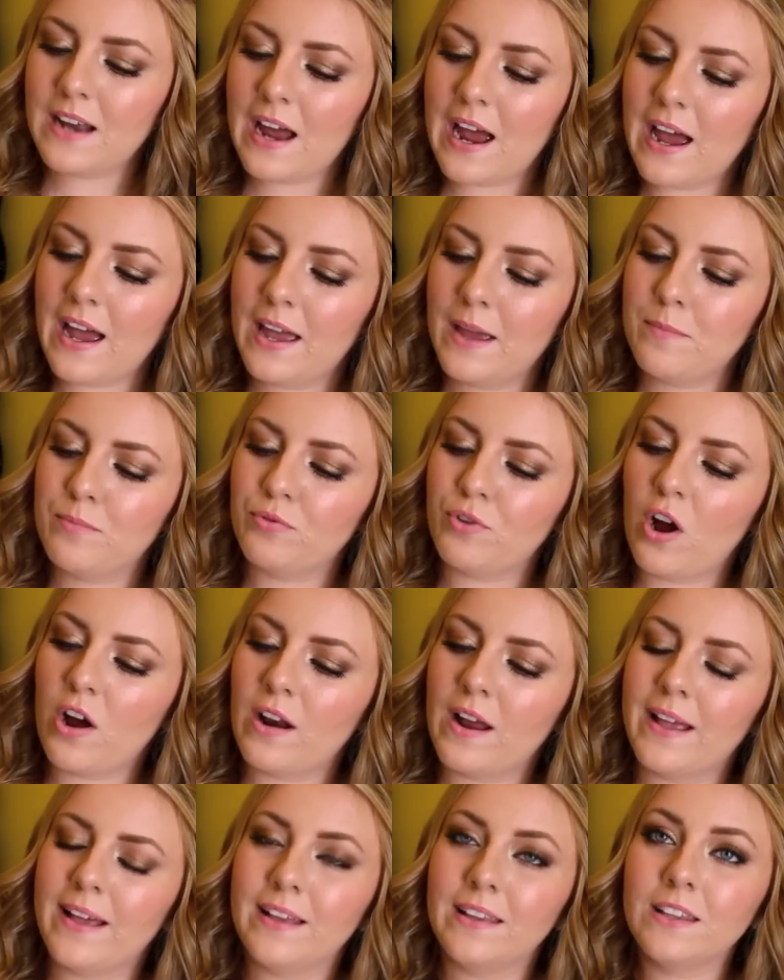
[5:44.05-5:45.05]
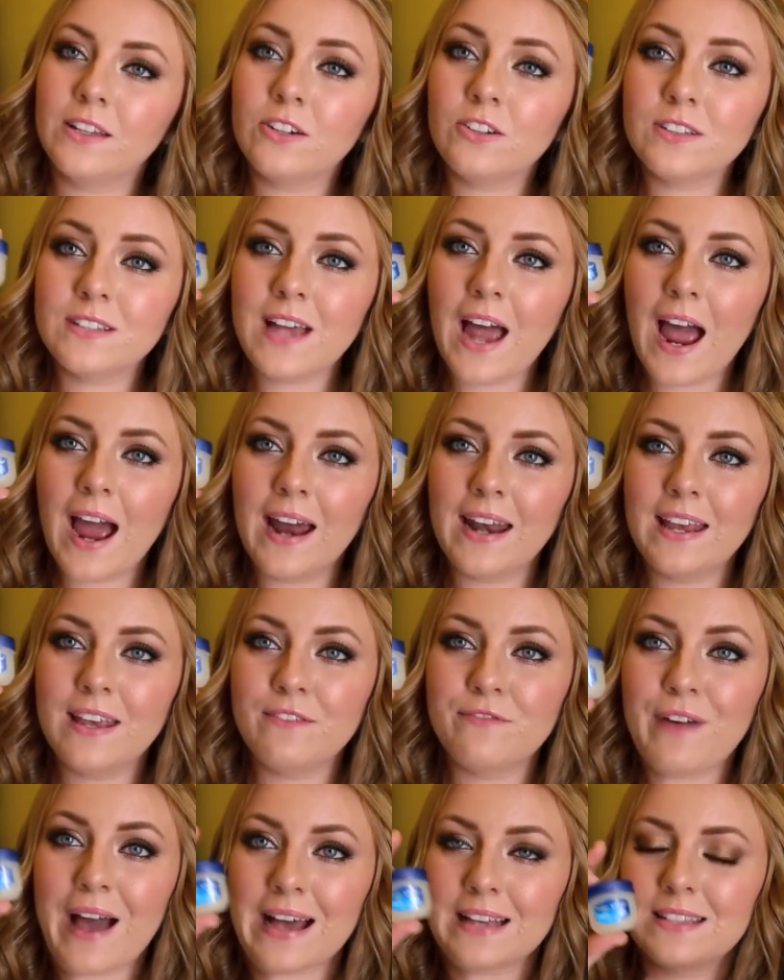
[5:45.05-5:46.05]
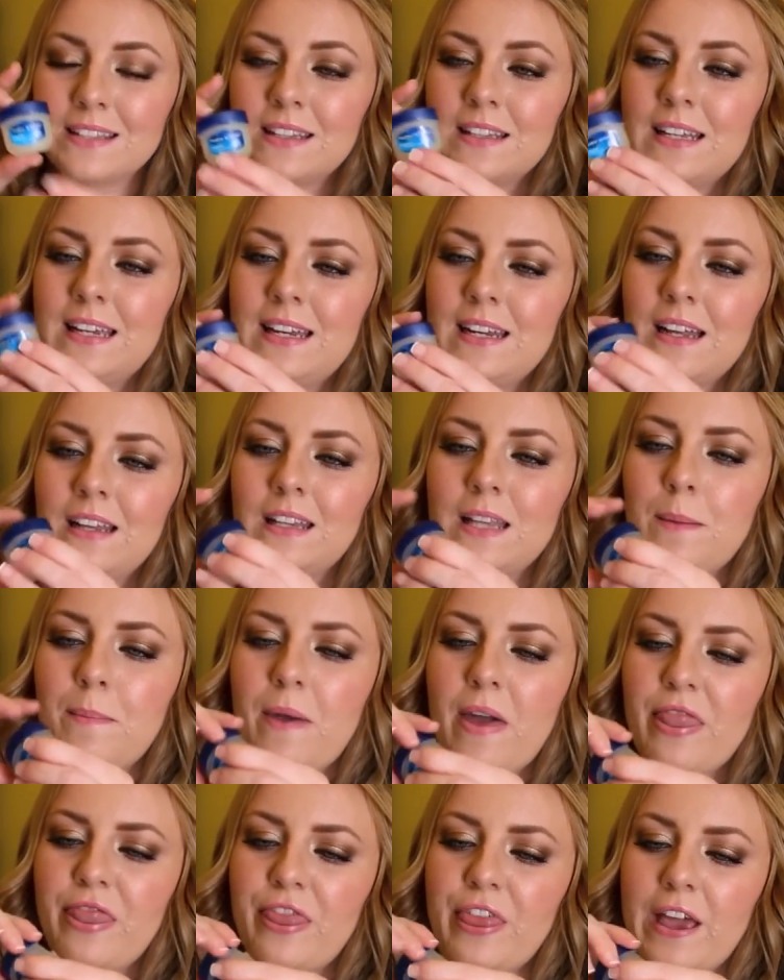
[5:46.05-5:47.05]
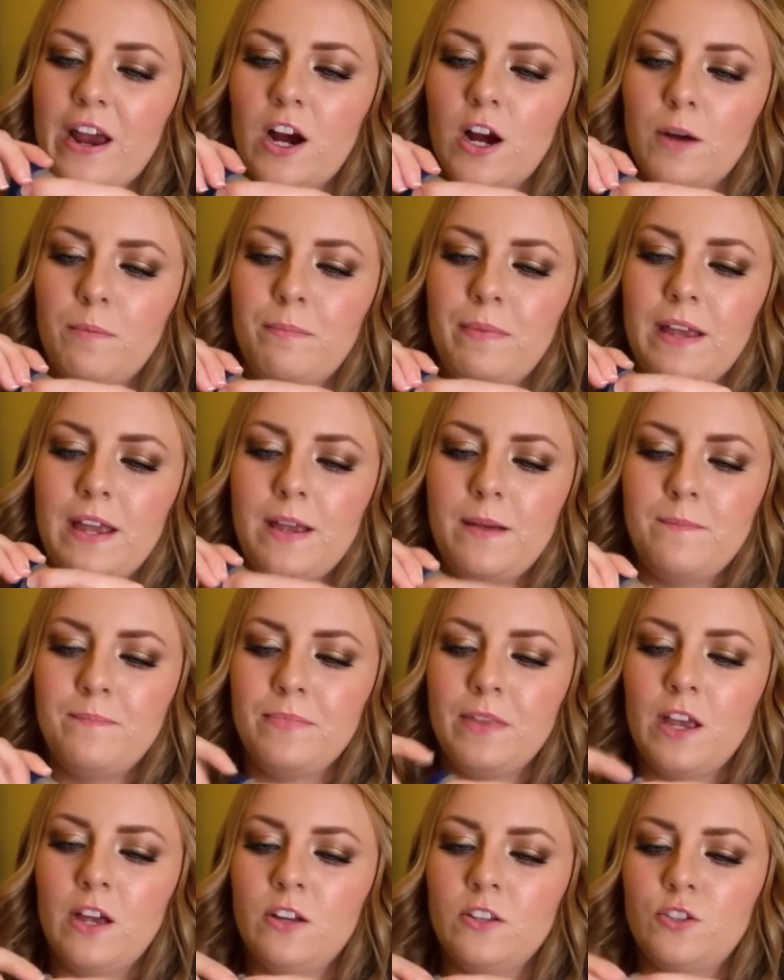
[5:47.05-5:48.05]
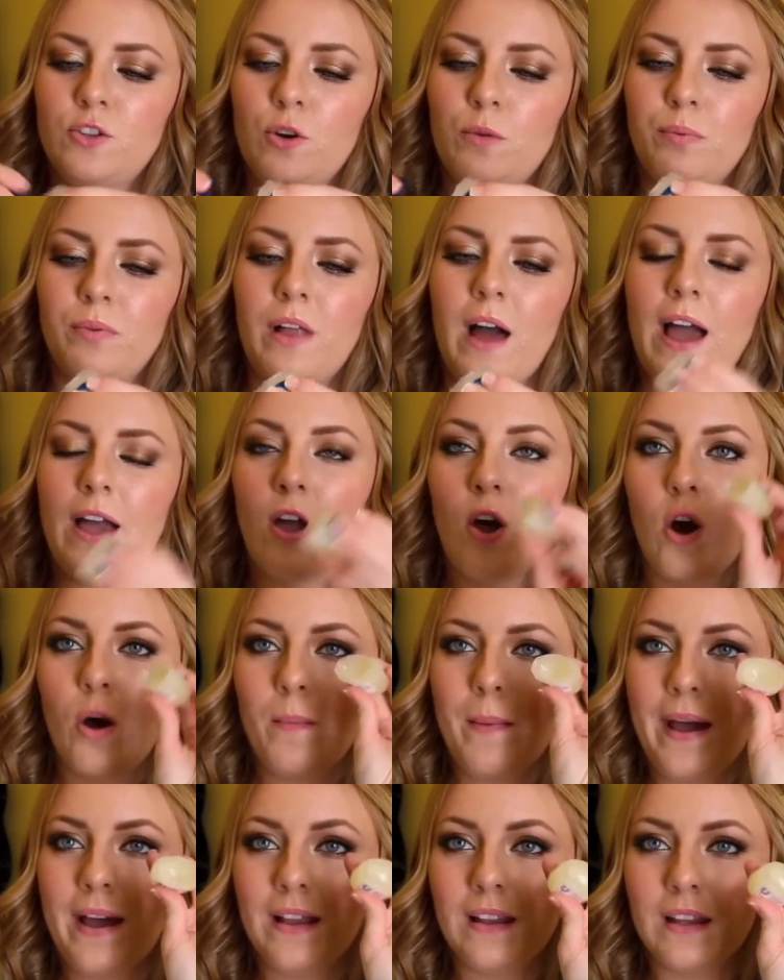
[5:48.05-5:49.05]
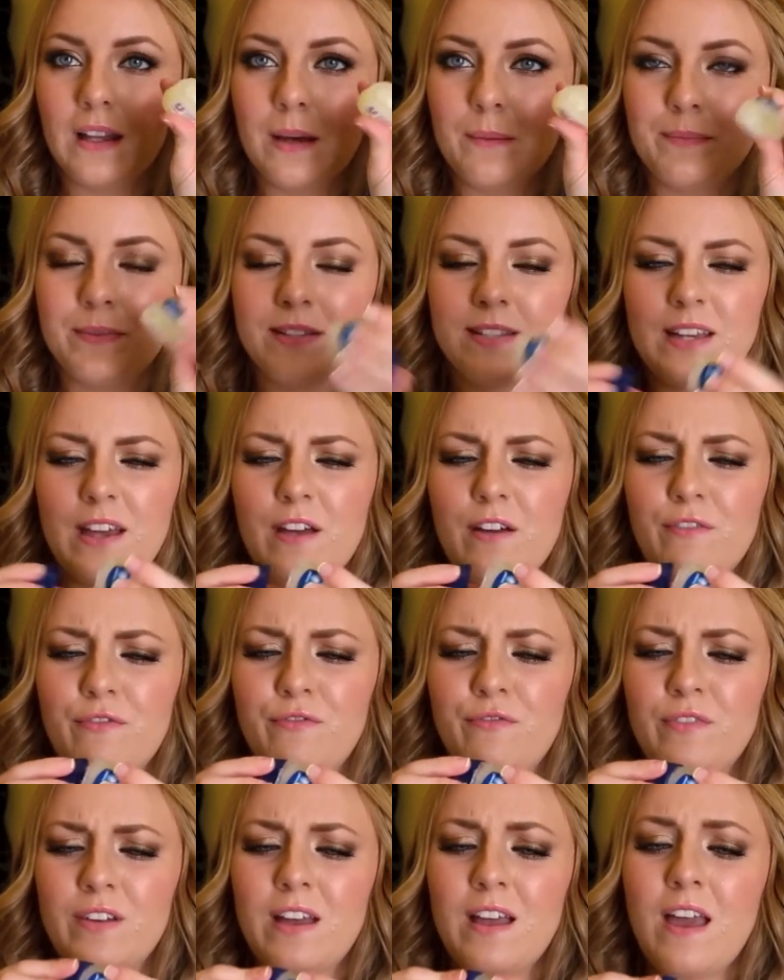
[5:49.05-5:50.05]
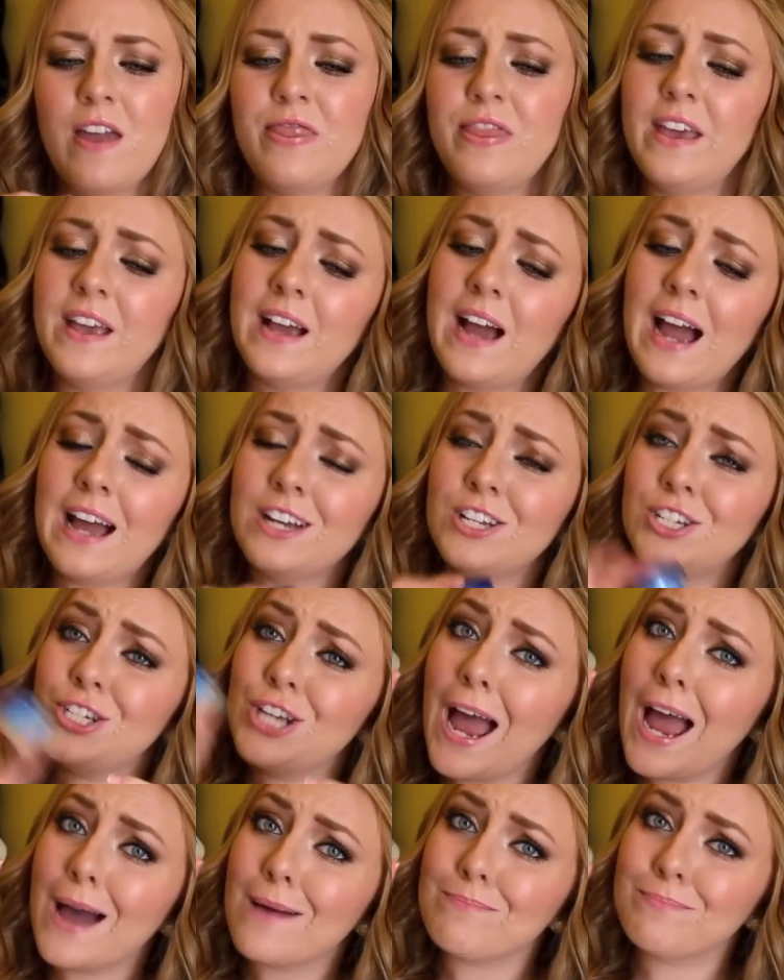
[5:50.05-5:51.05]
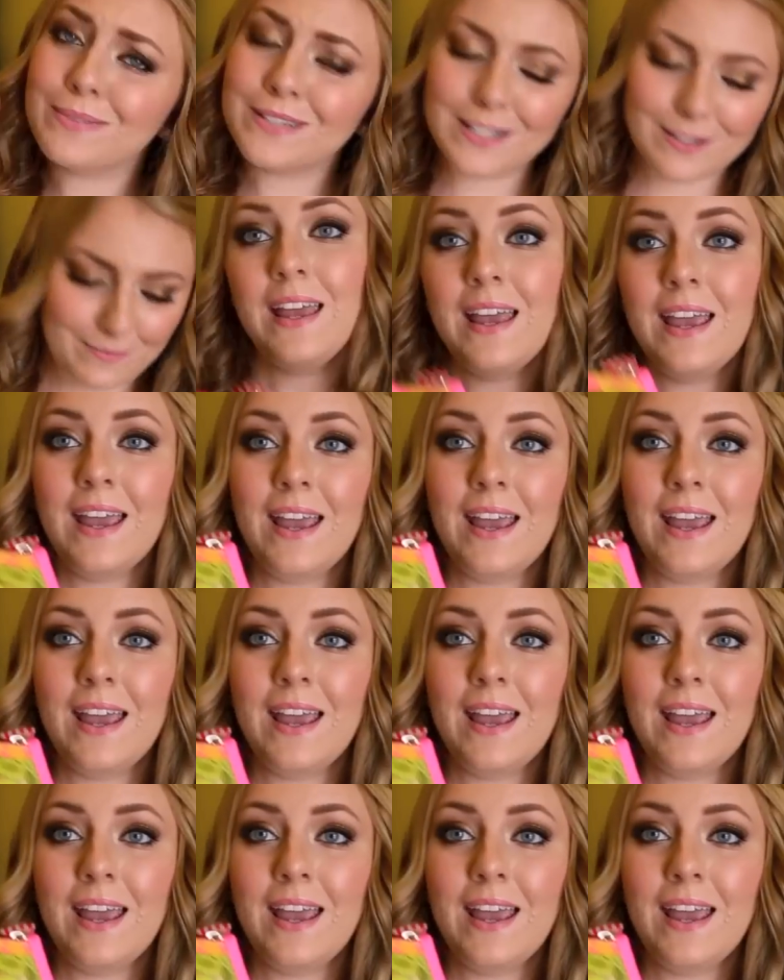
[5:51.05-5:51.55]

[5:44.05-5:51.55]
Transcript: I brought a little tiny Vaseline lip therapy to apply on my lips if they got chapped.